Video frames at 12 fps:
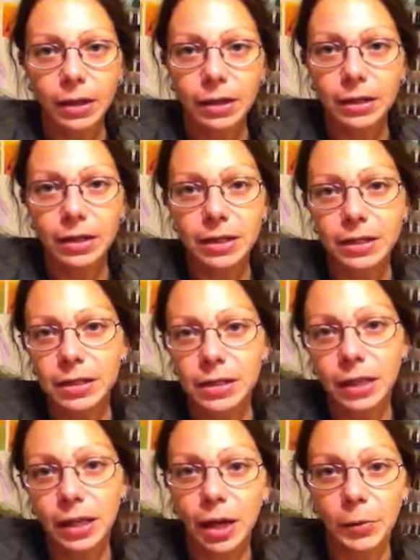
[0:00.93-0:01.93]
Hey guys,
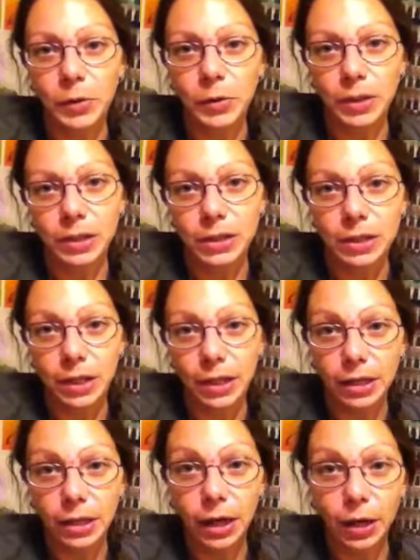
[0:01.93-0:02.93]
happy
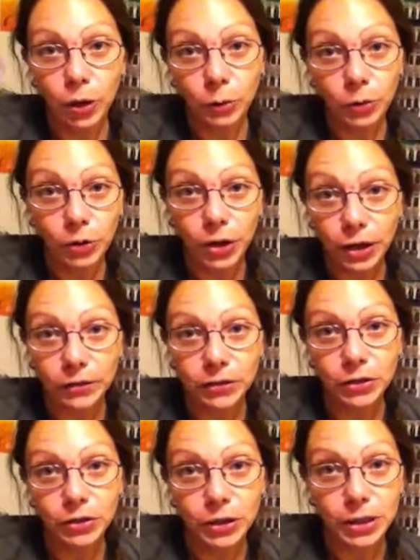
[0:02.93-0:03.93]
Wednesday. I hope you're all
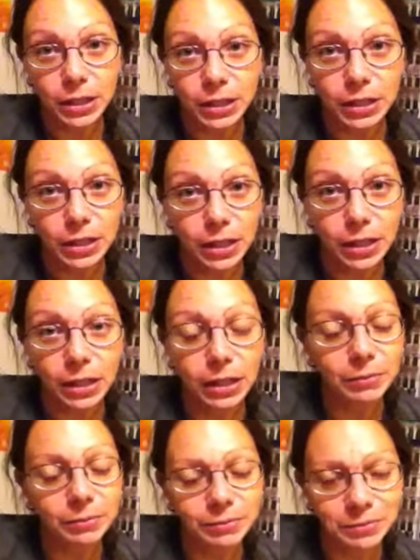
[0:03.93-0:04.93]
having a great day
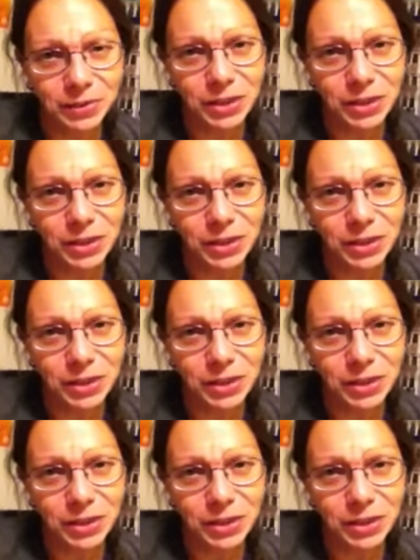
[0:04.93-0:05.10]
today.